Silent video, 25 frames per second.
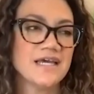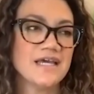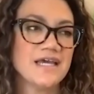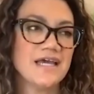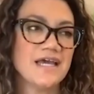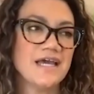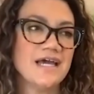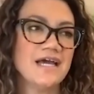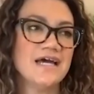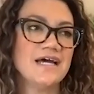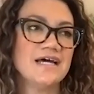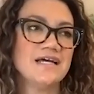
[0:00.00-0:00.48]

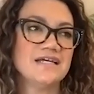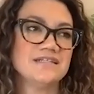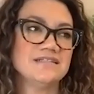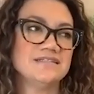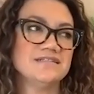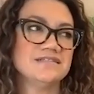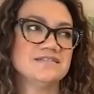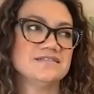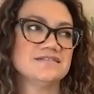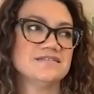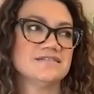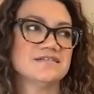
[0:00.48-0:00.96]

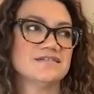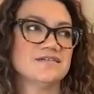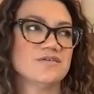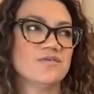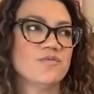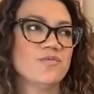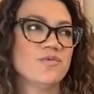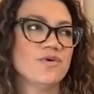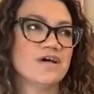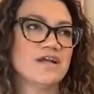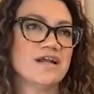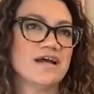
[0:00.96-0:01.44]
And
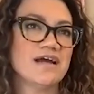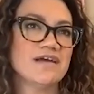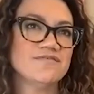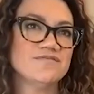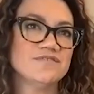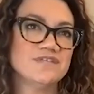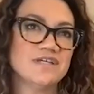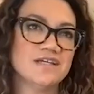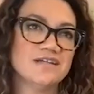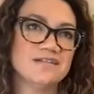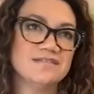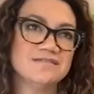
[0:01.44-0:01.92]
what I've
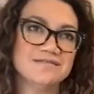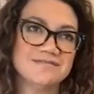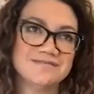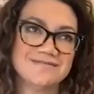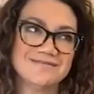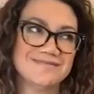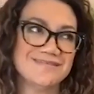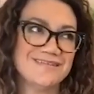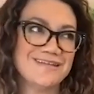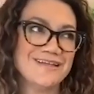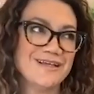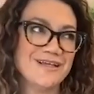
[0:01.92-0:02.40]
done,
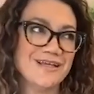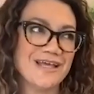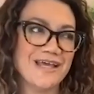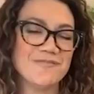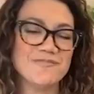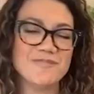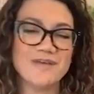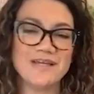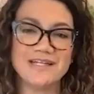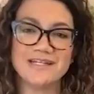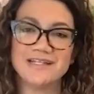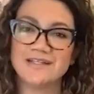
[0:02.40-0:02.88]
I
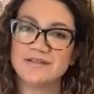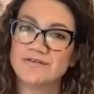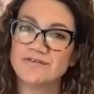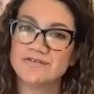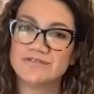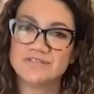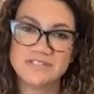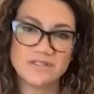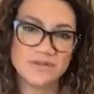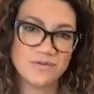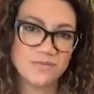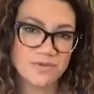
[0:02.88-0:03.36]
made a little
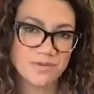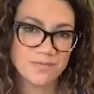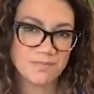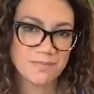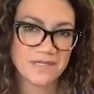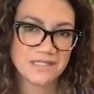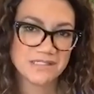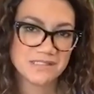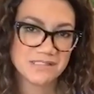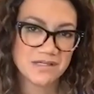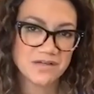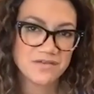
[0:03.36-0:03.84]
deal with
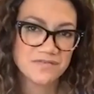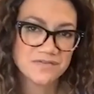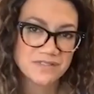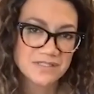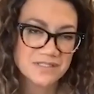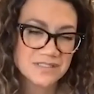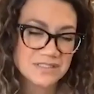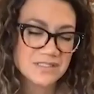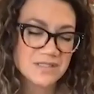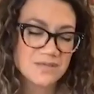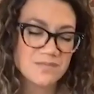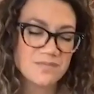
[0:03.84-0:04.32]
myself
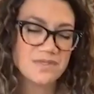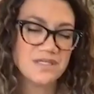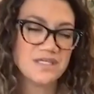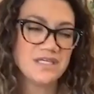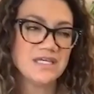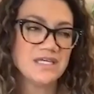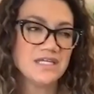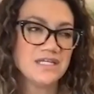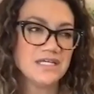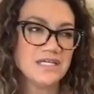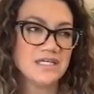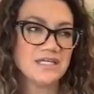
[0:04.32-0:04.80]
since the
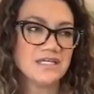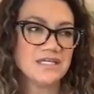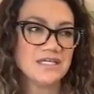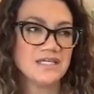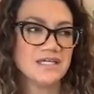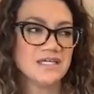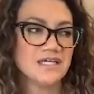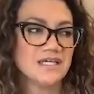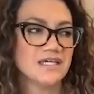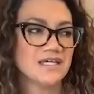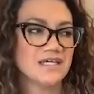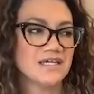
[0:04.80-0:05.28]
beginning
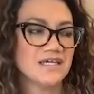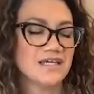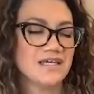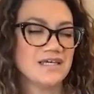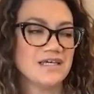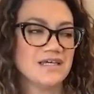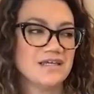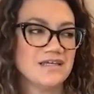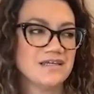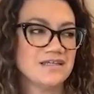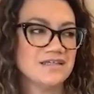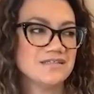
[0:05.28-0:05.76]

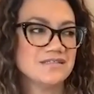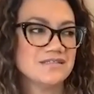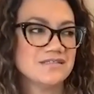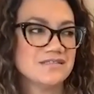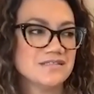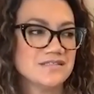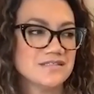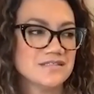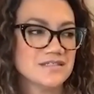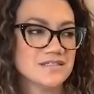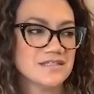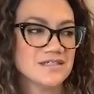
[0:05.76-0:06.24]

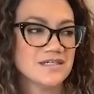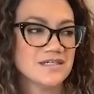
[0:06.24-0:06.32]
is